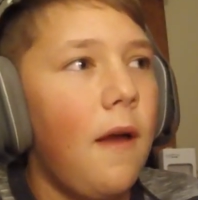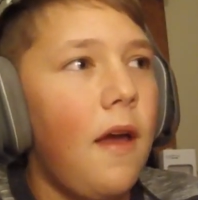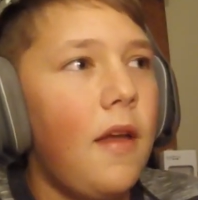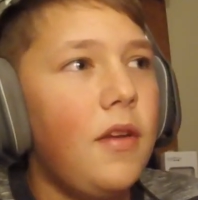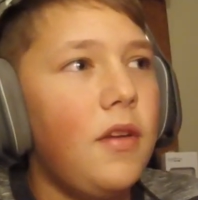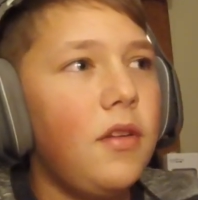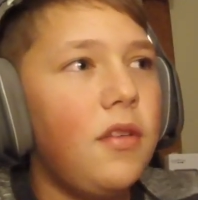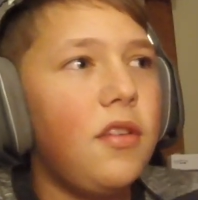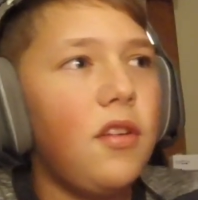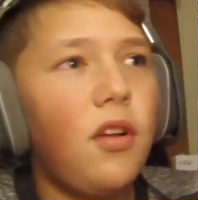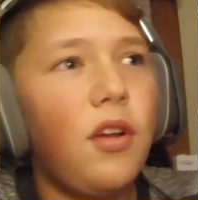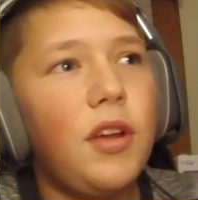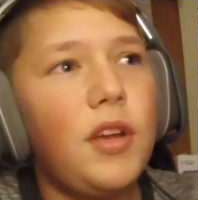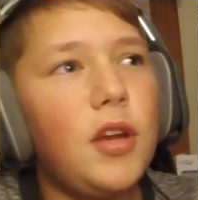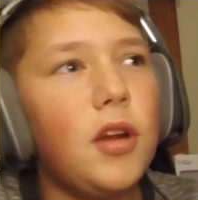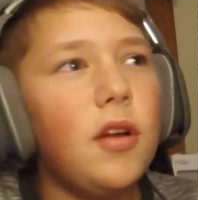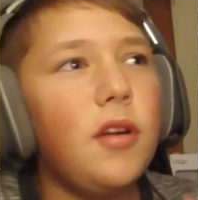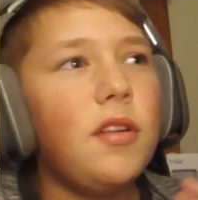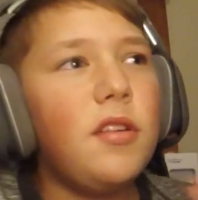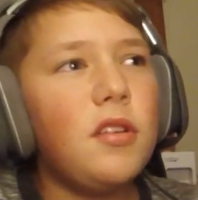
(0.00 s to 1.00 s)
And so
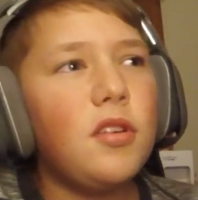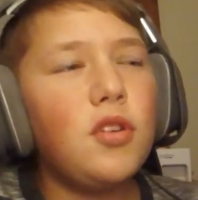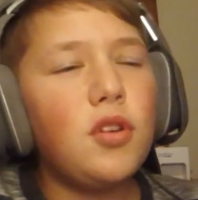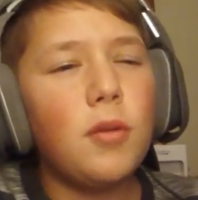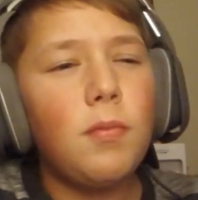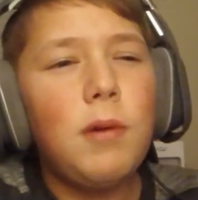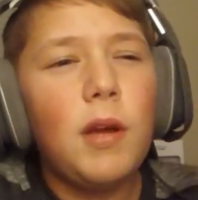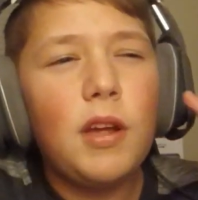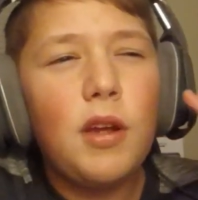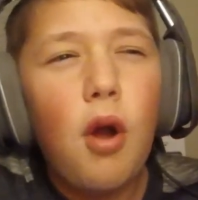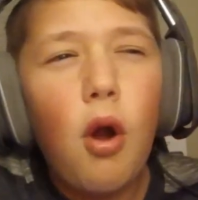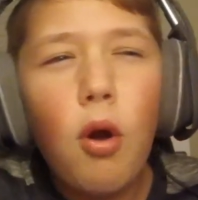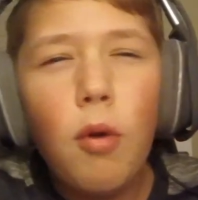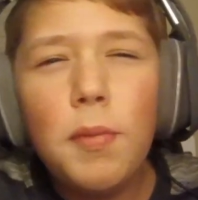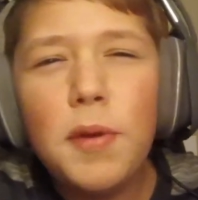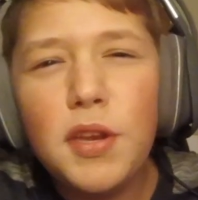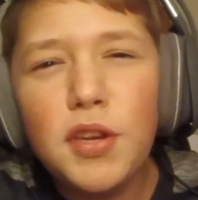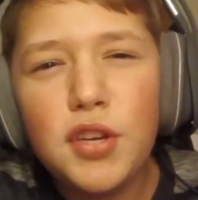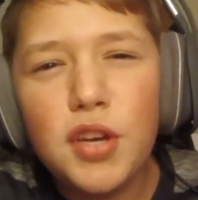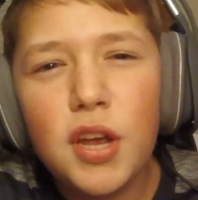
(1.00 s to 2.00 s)
like you're essentially playing
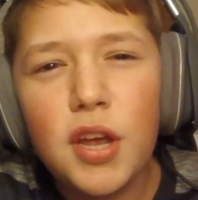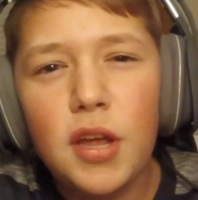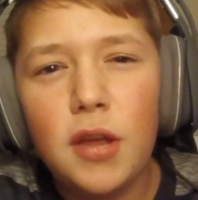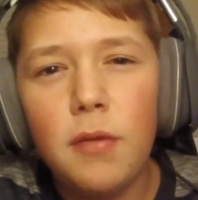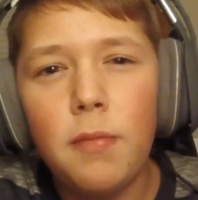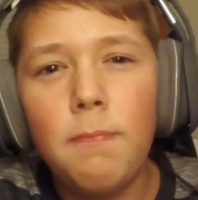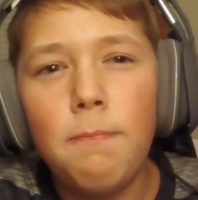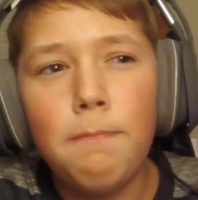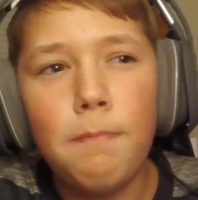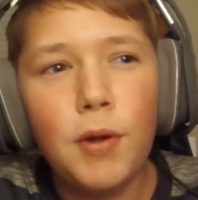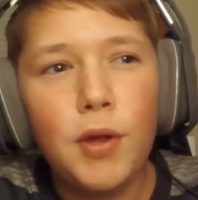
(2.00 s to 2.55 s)
OBJ,